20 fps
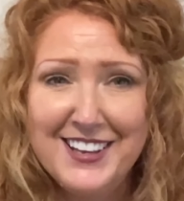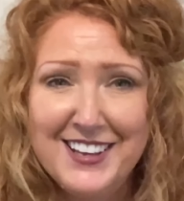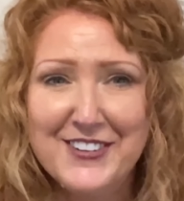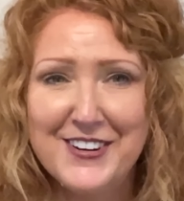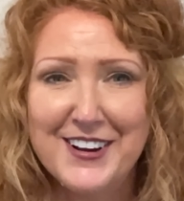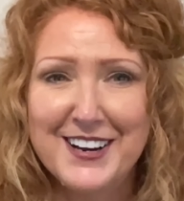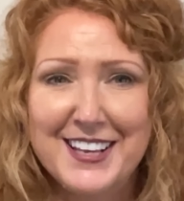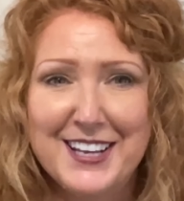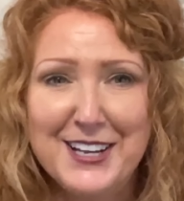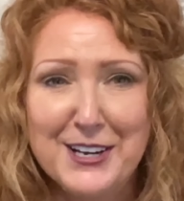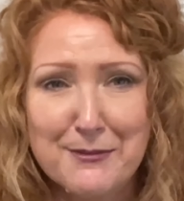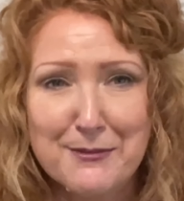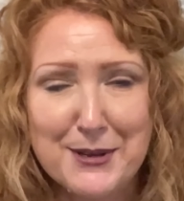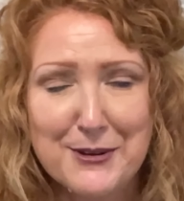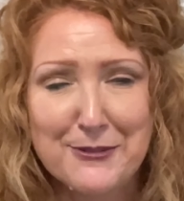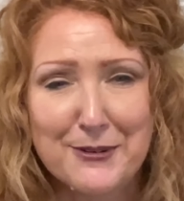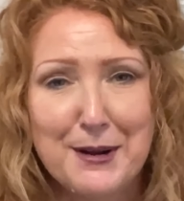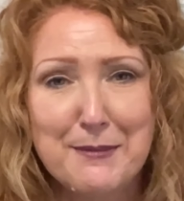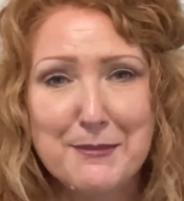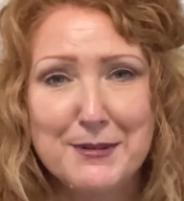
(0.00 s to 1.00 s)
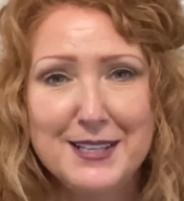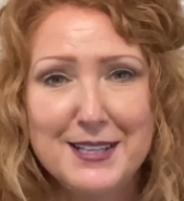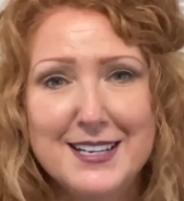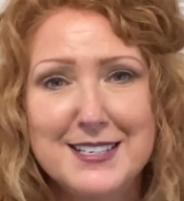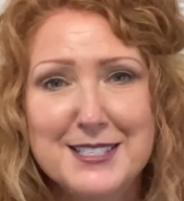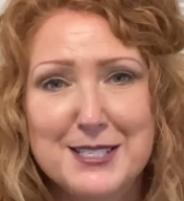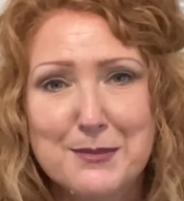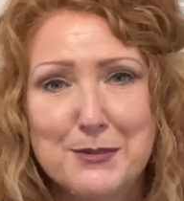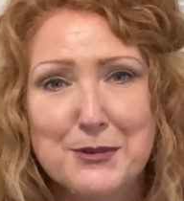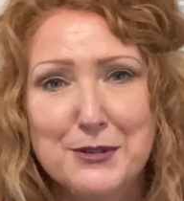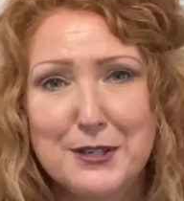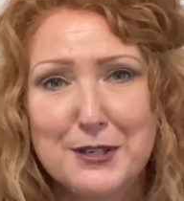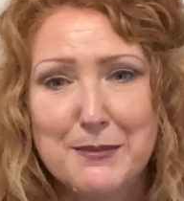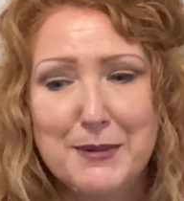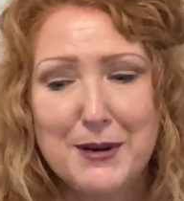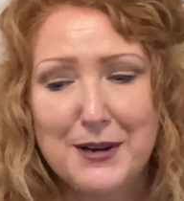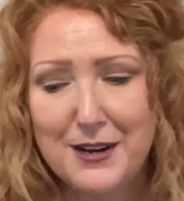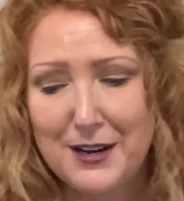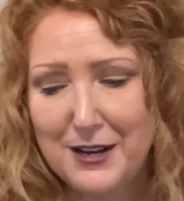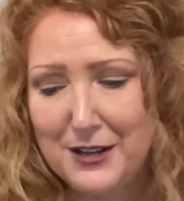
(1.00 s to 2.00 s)
you want to hear me ramble on some more
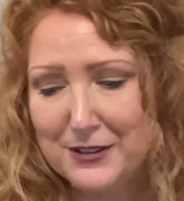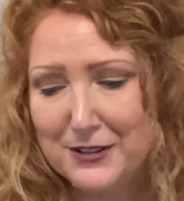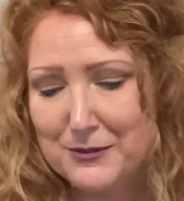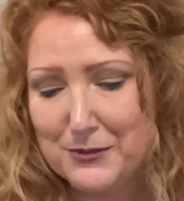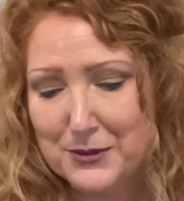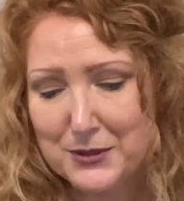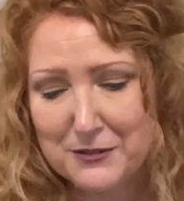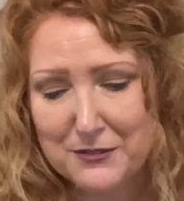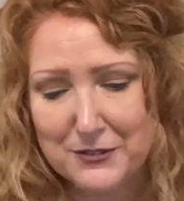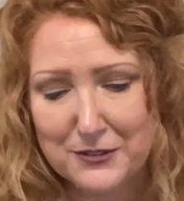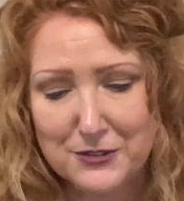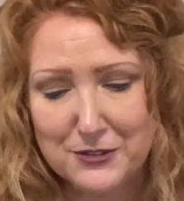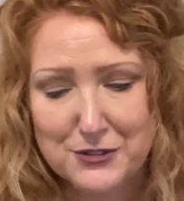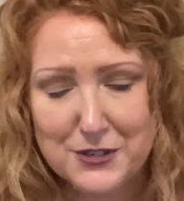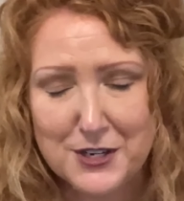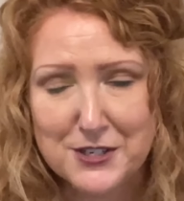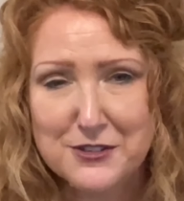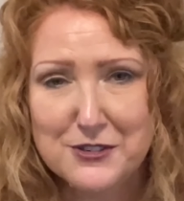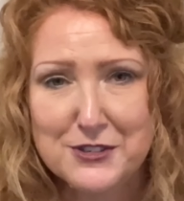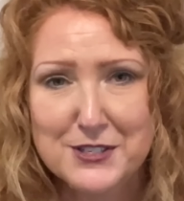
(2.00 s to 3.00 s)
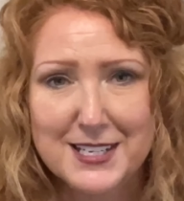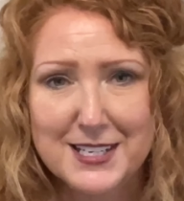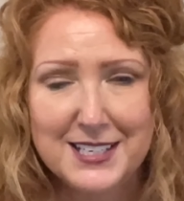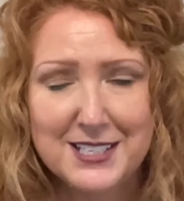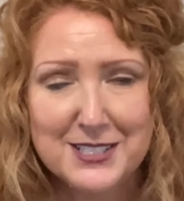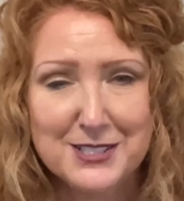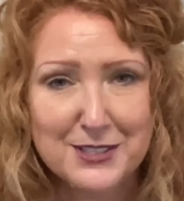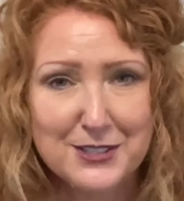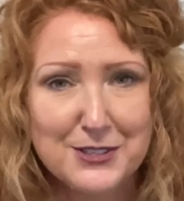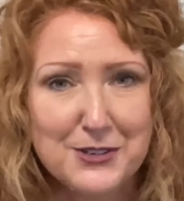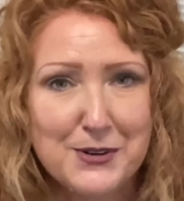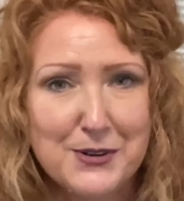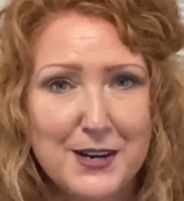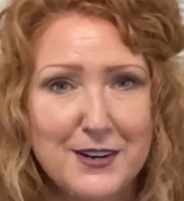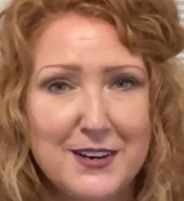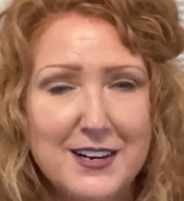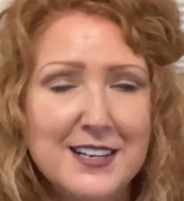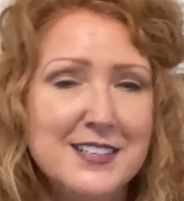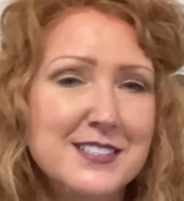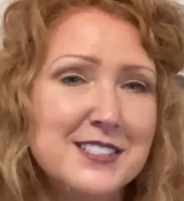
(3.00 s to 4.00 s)
about all the wonderful treasures I get to go
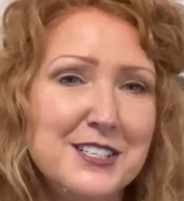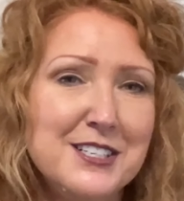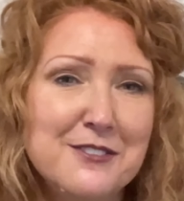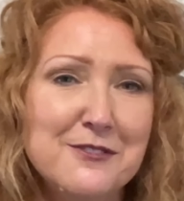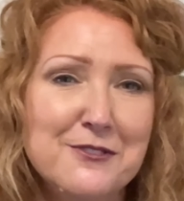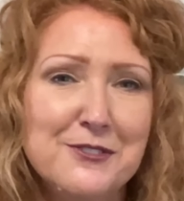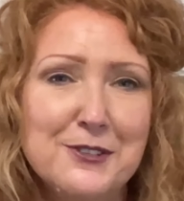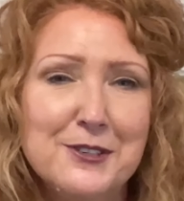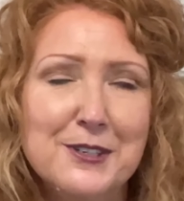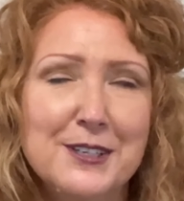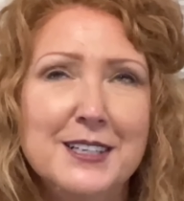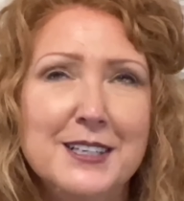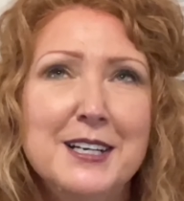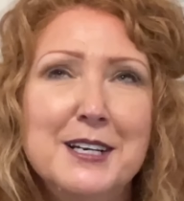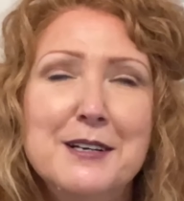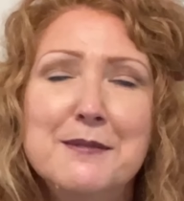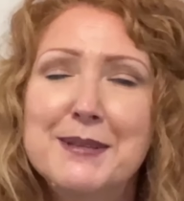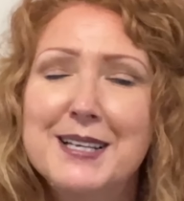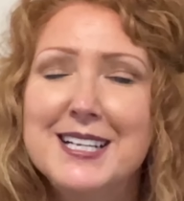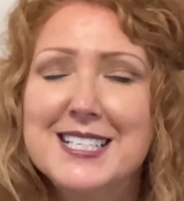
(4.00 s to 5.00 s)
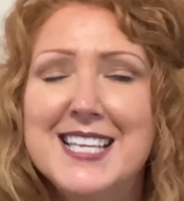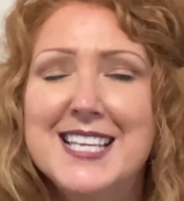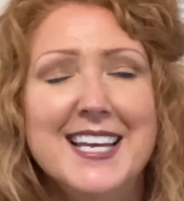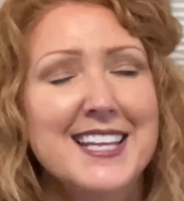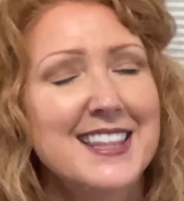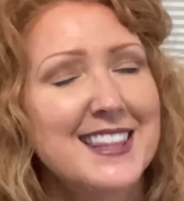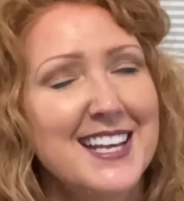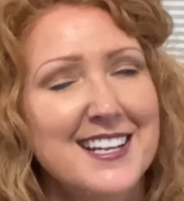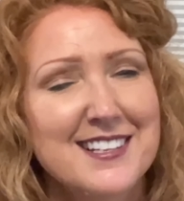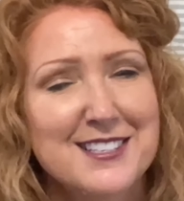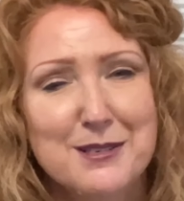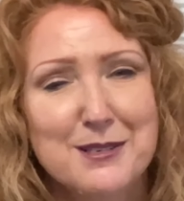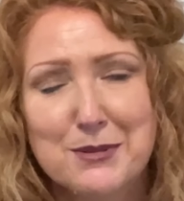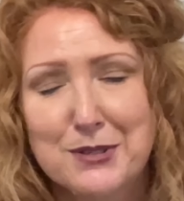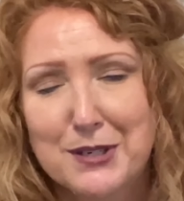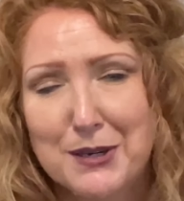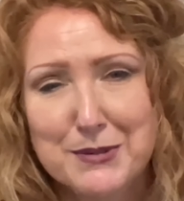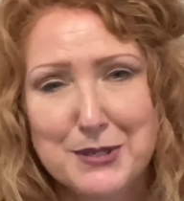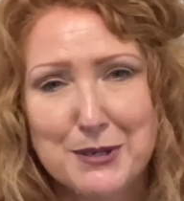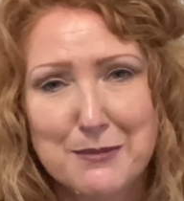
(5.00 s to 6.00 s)
out hunting for, please hit that
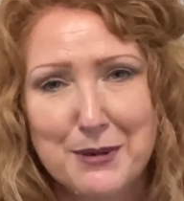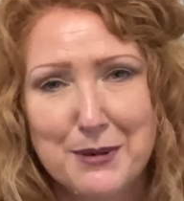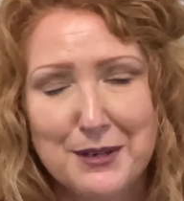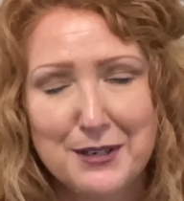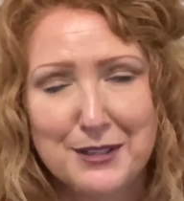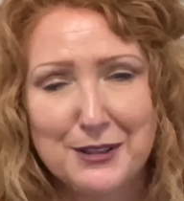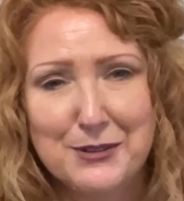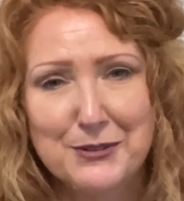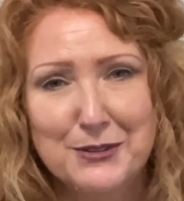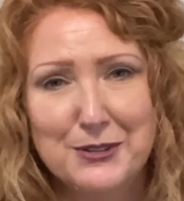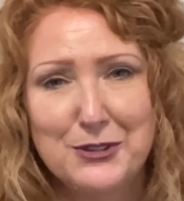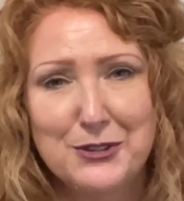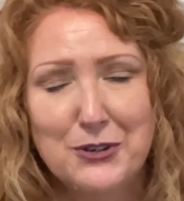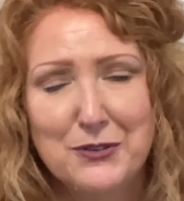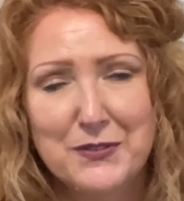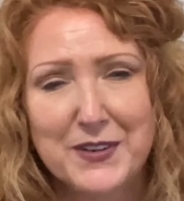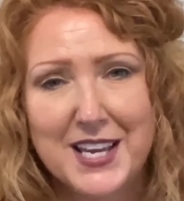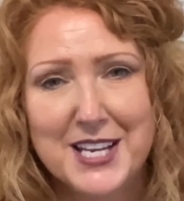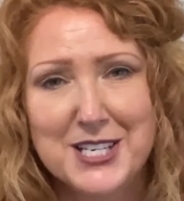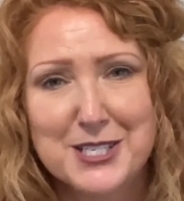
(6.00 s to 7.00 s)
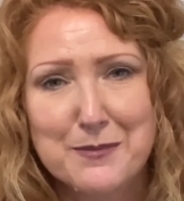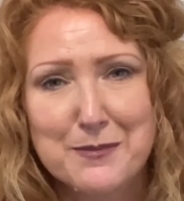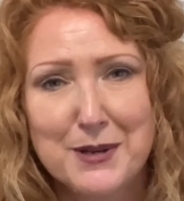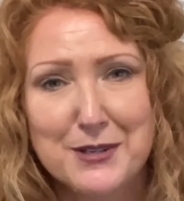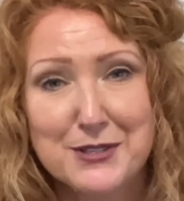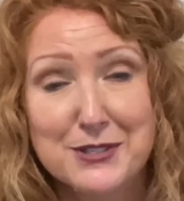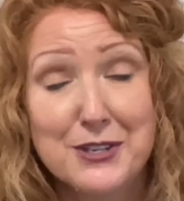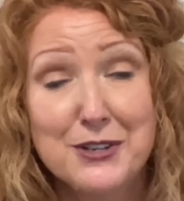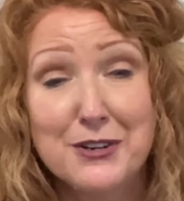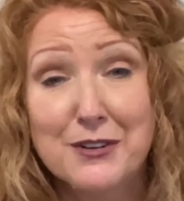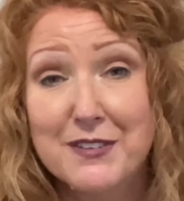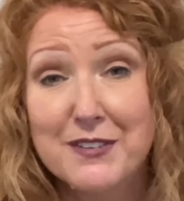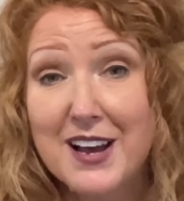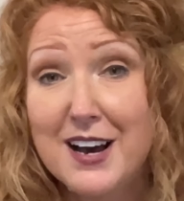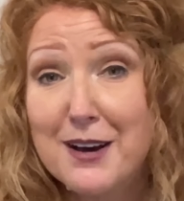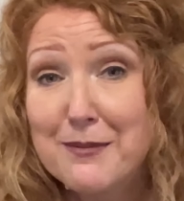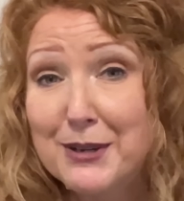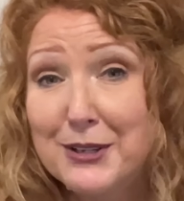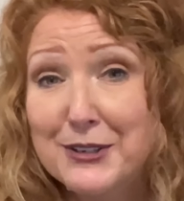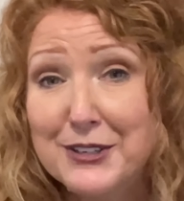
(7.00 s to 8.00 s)
subscription button along with the notification bell so you know
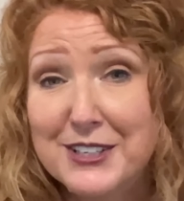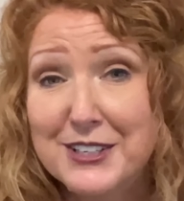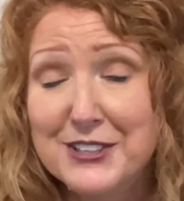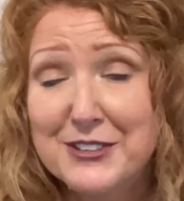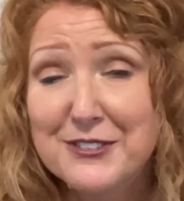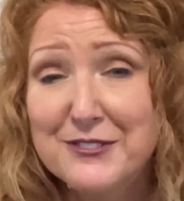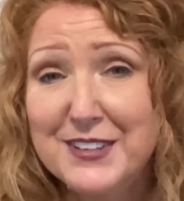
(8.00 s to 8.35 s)
not upload a new